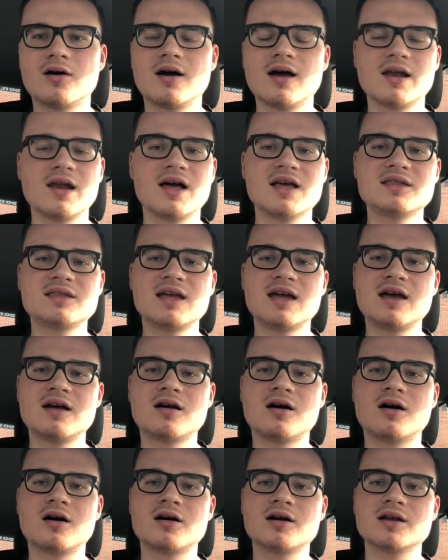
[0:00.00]
Unless they
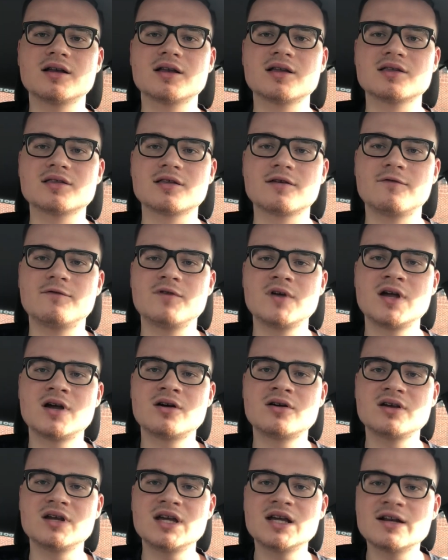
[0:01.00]
are in a
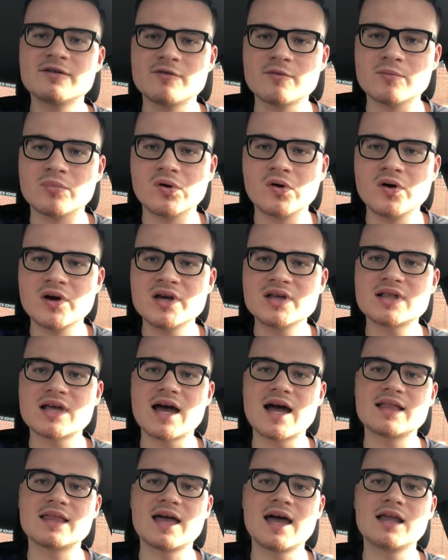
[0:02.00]
severe need of employees
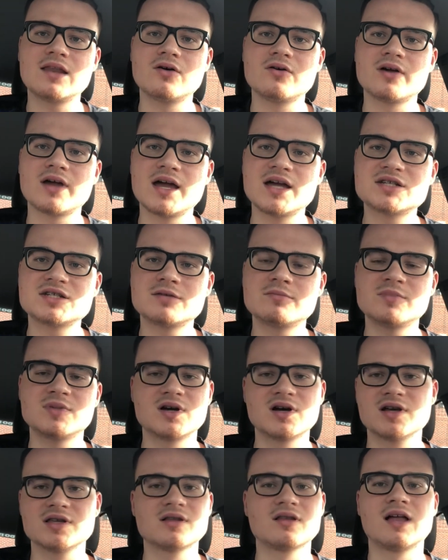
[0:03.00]
at that location,
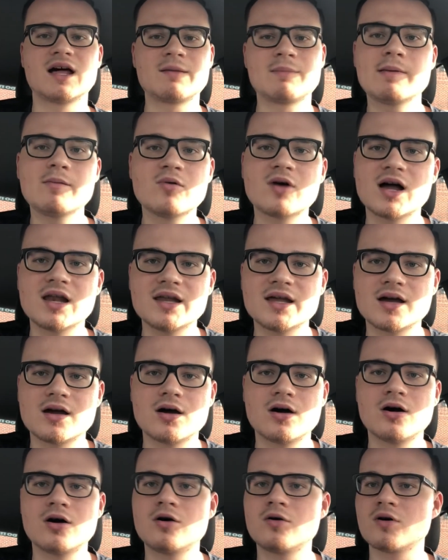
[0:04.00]
because a lot of people got let
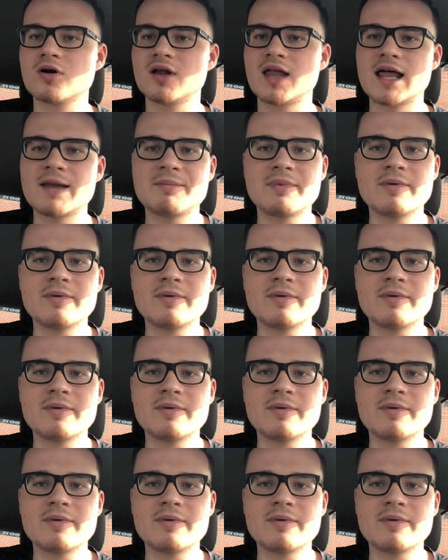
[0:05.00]
go or a lot